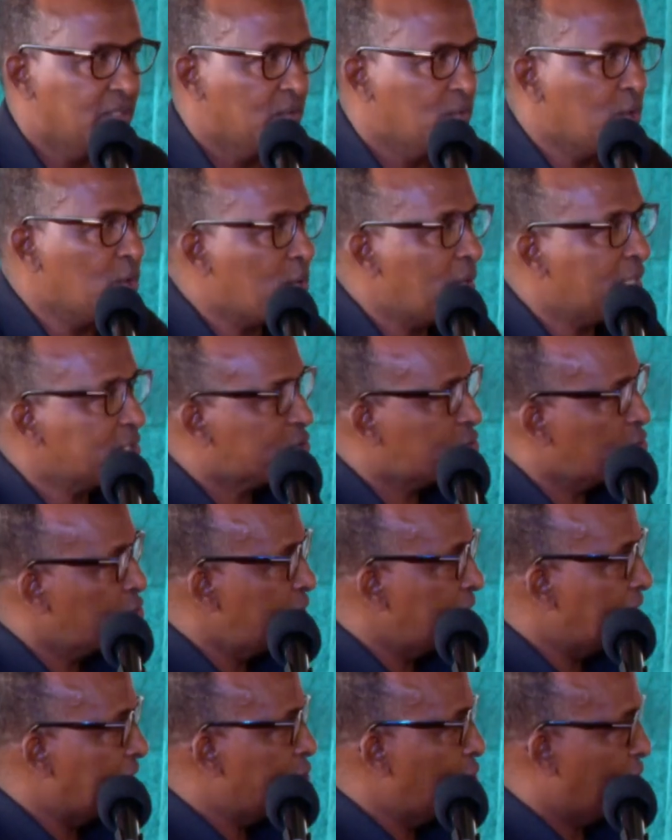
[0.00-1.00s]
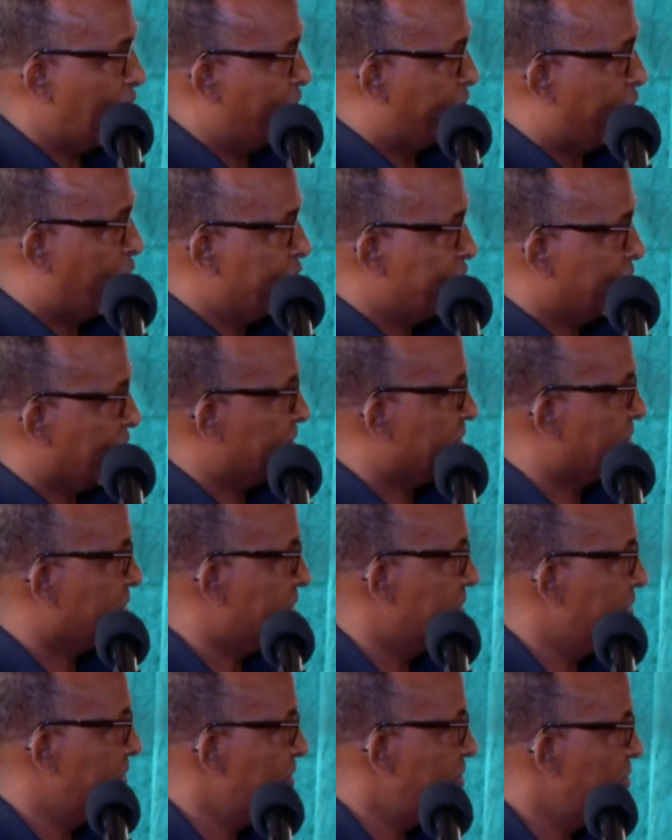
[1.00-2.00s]
We want to hear your voices,
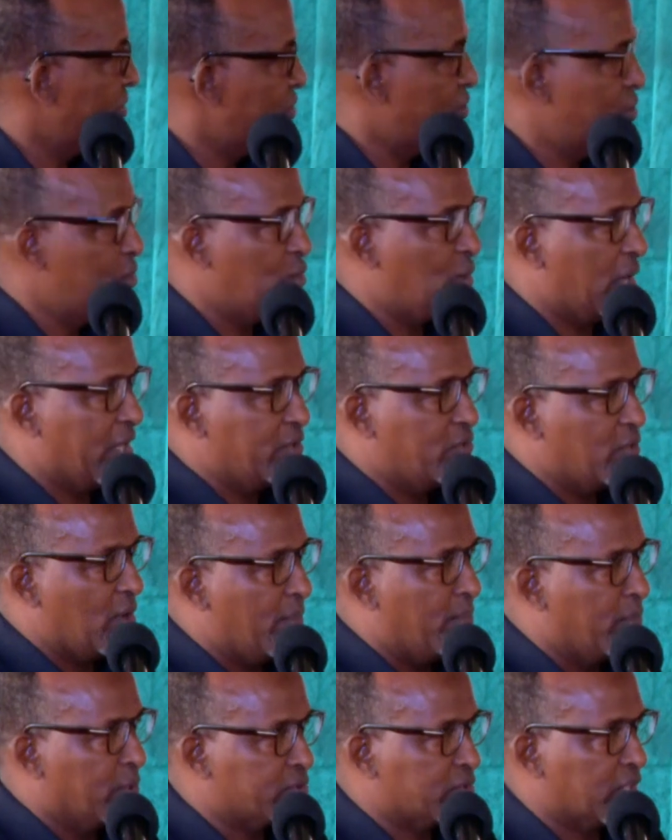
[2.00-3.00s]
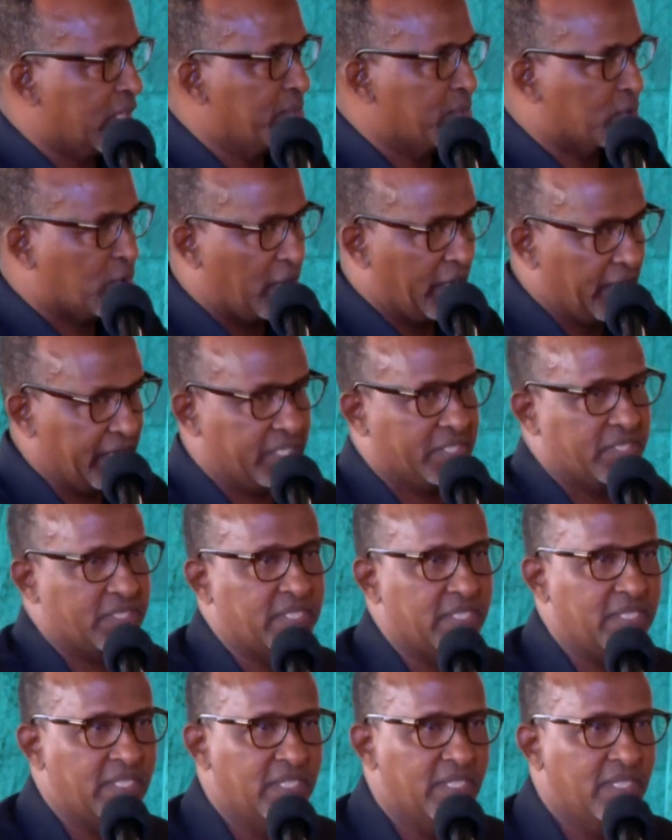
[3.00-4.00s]
you and your Muslim
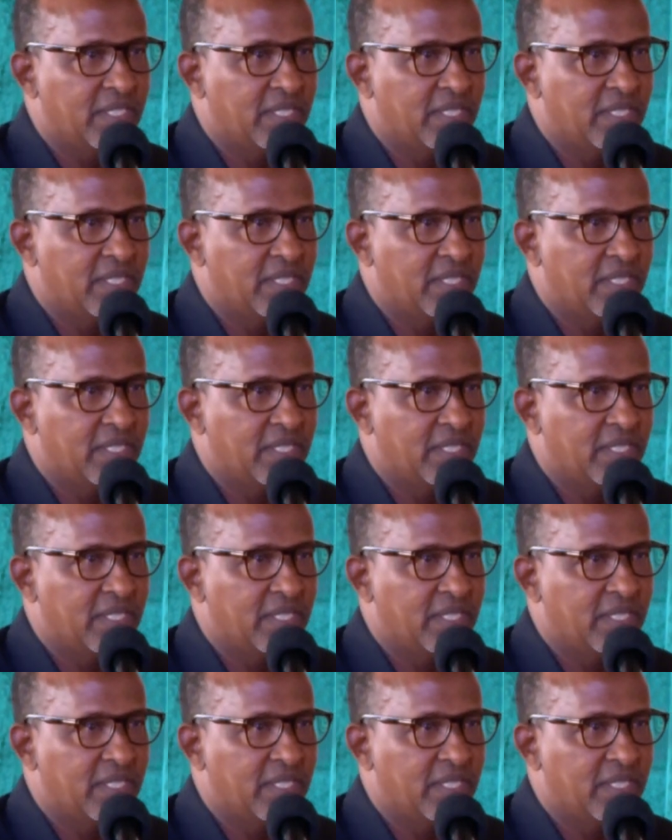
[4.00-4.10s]
colleagues.